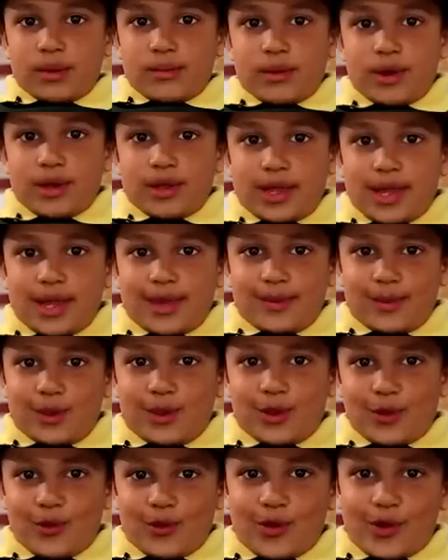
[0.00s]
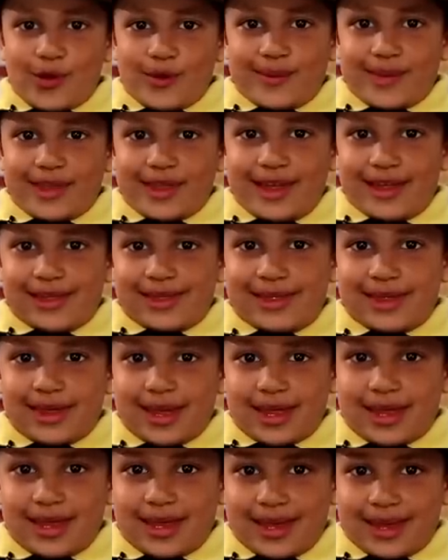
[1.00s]
My name's Jerome and I'm
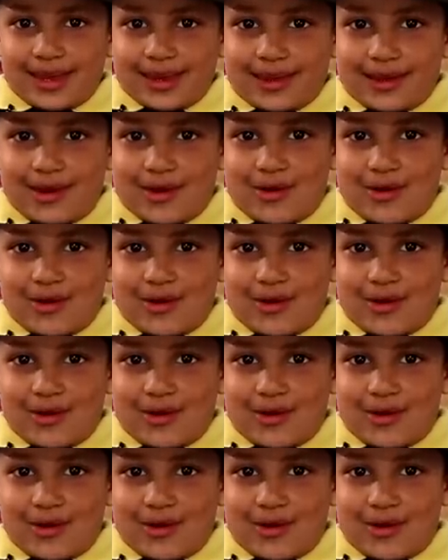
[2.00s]
6 years